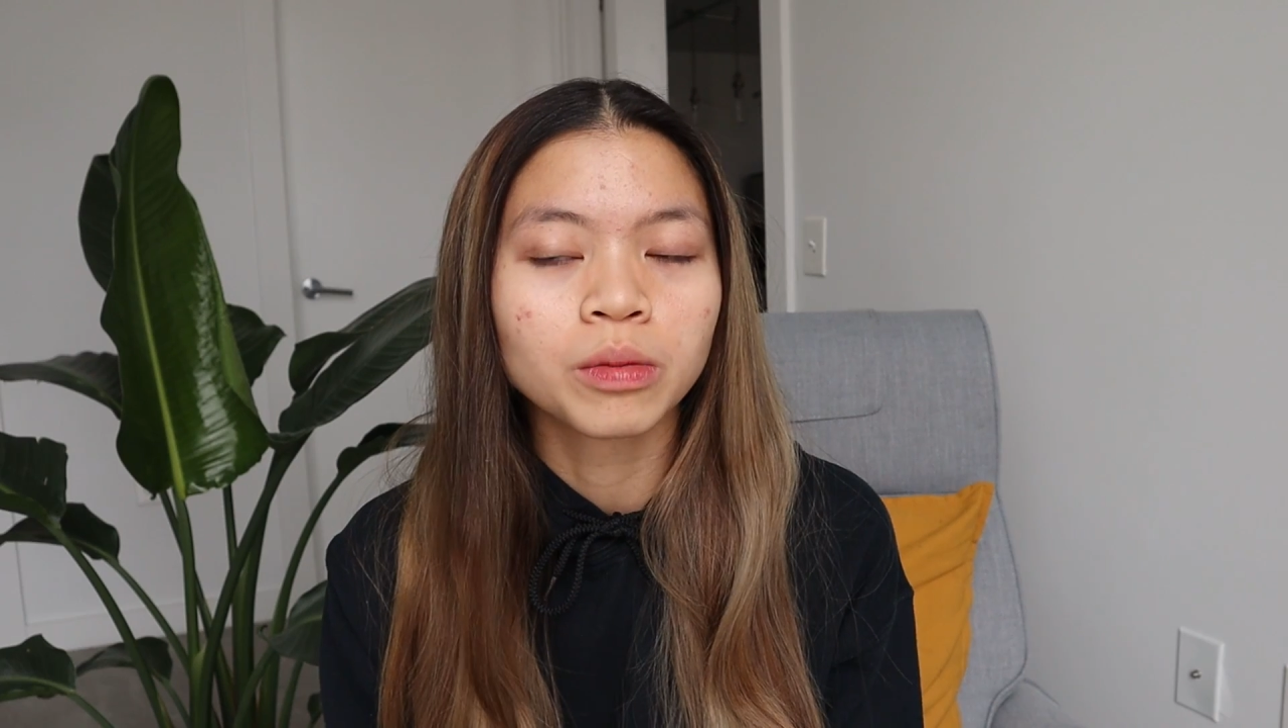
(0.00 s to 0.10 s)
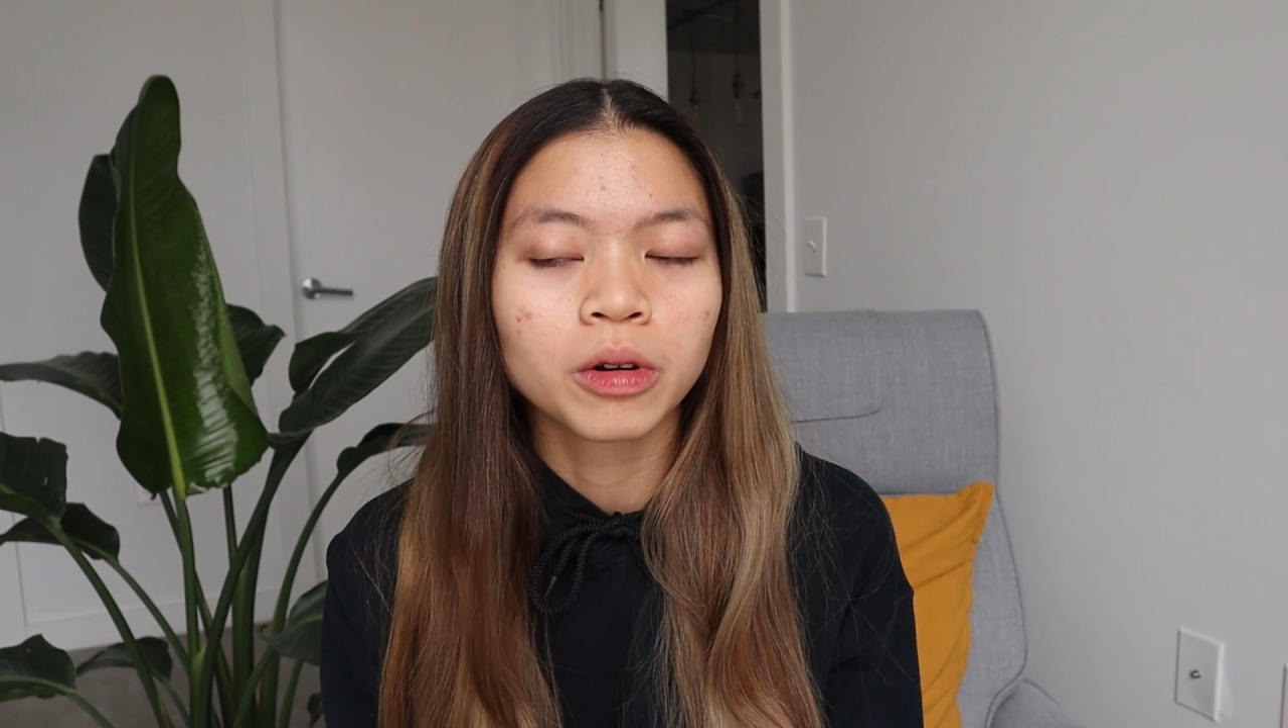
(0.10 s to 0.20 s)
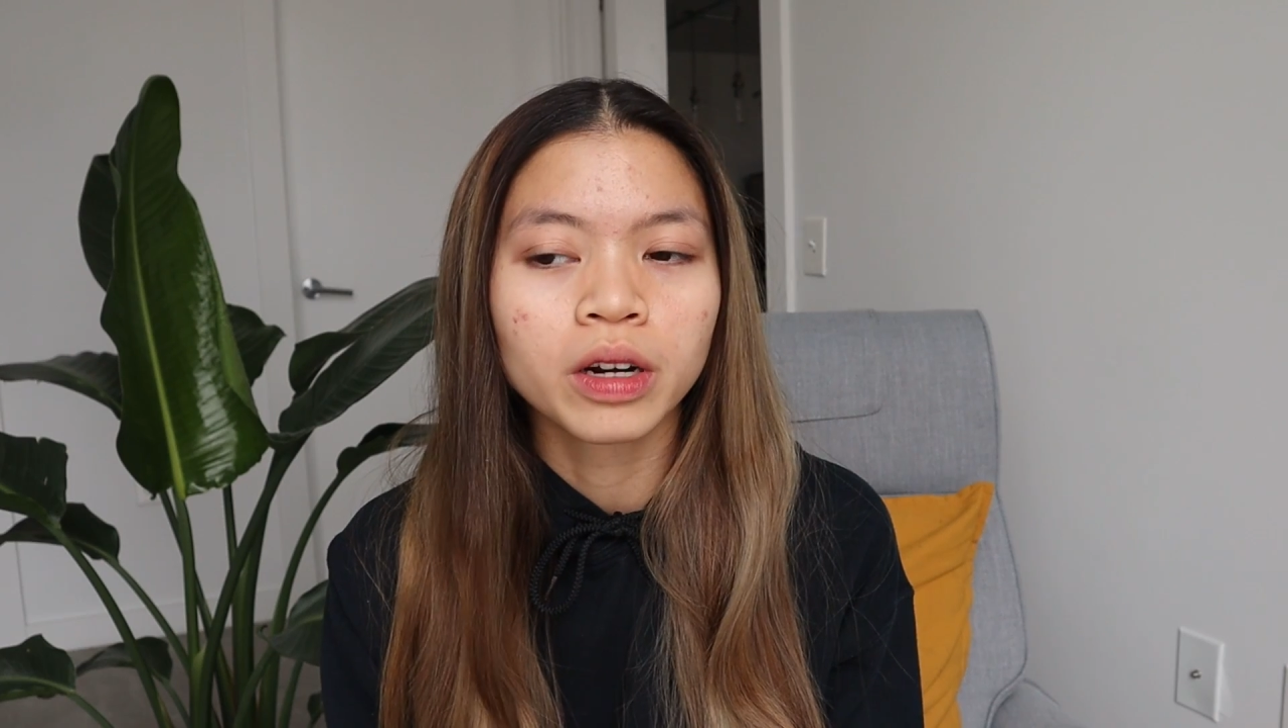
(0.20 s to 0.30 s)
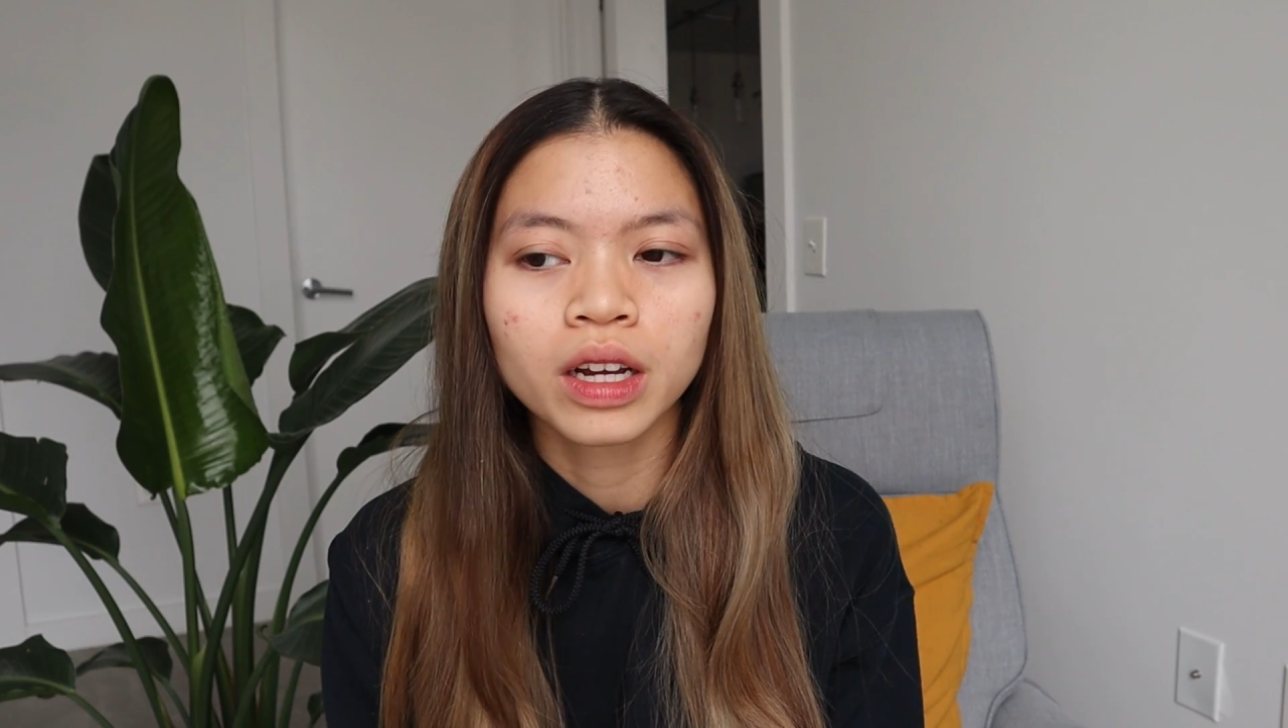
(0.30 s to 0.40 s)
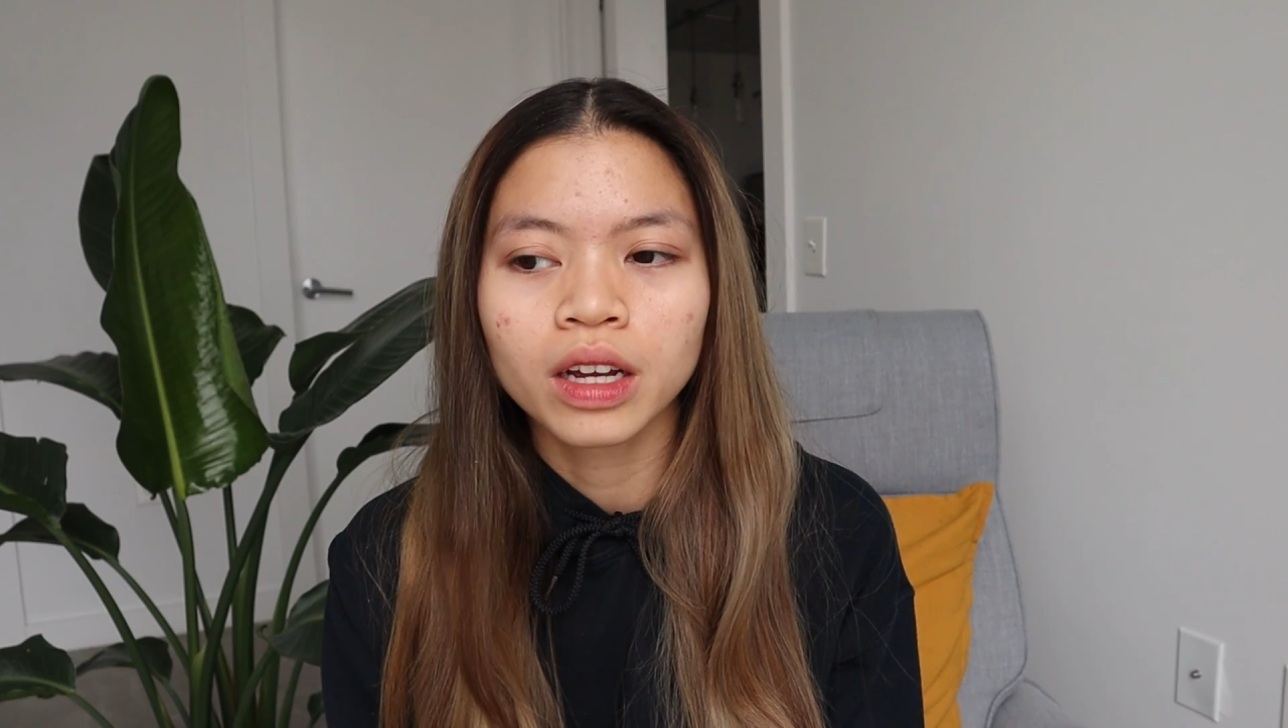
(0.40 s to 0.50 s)

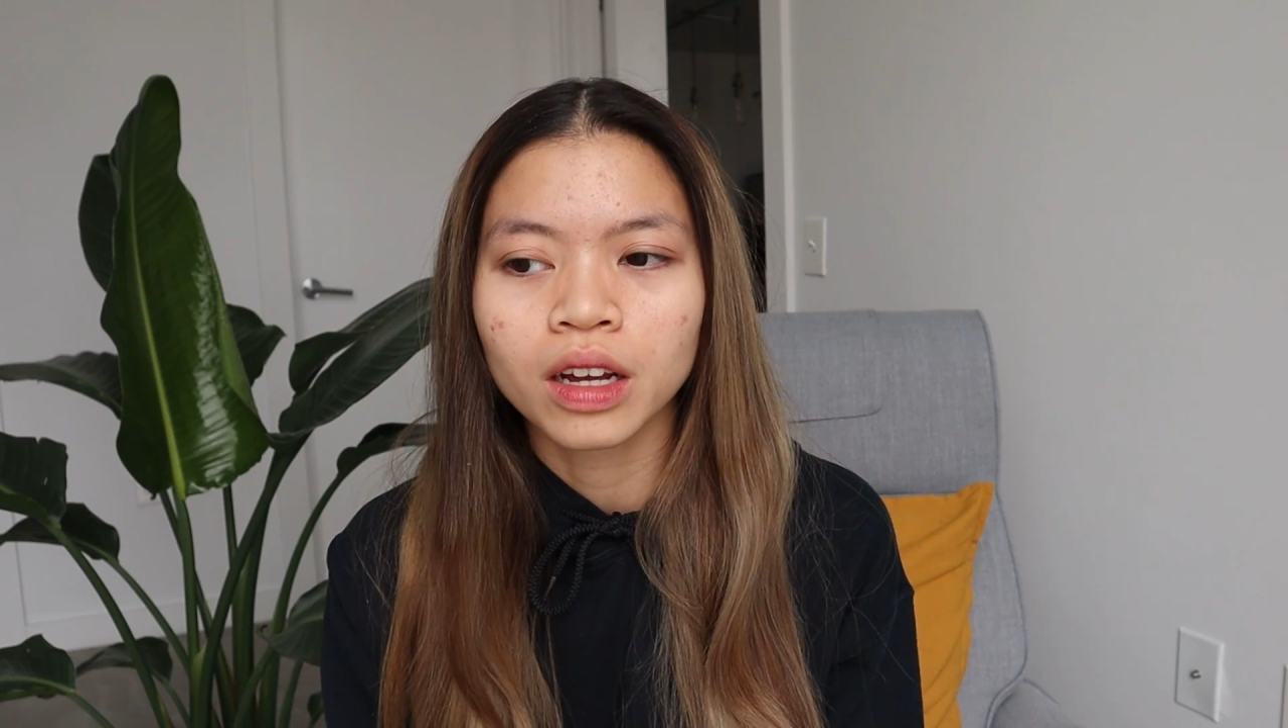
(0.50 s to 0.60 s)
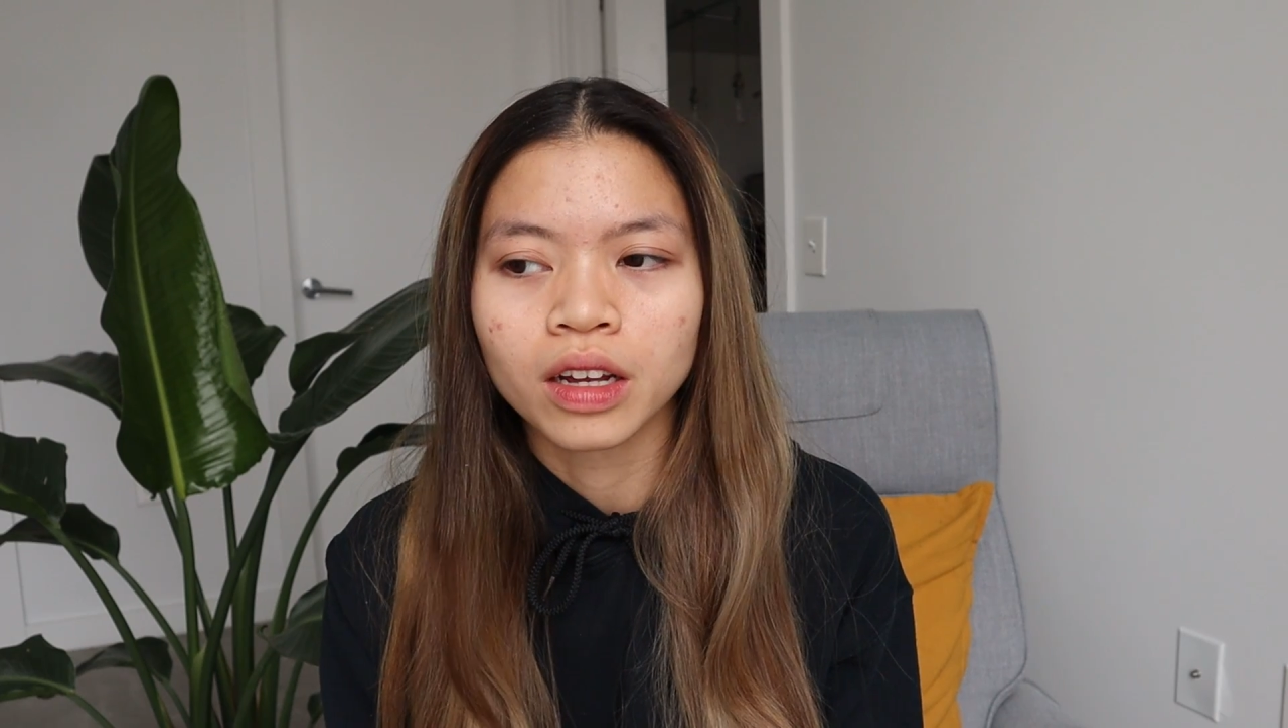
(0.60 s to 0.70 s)
morning.